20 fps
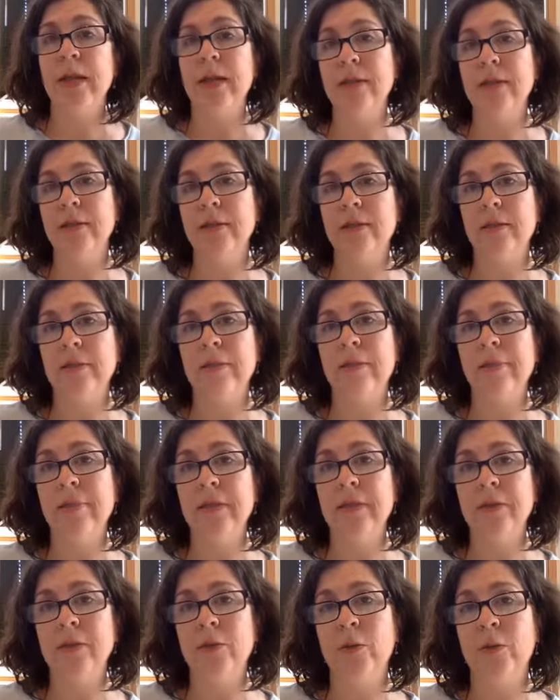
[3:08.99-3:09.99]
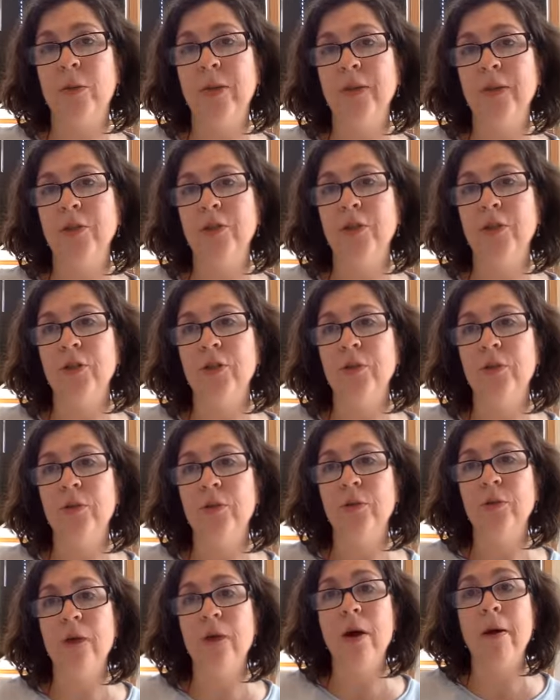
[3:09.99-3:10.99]
and some of it's going
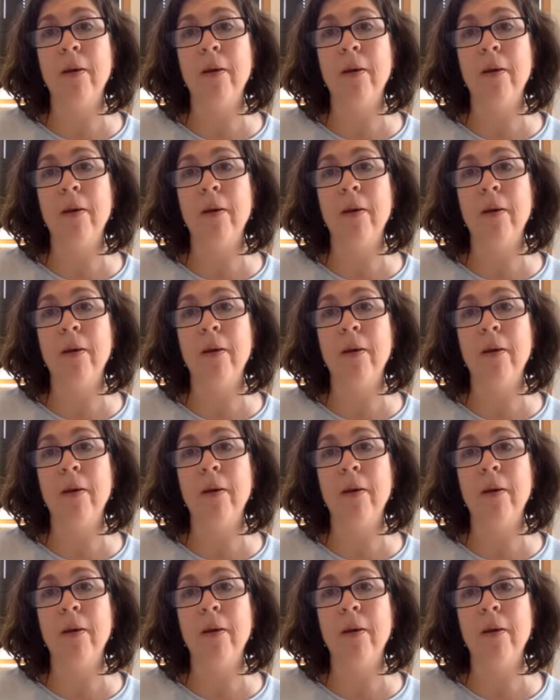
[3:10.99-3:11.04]
to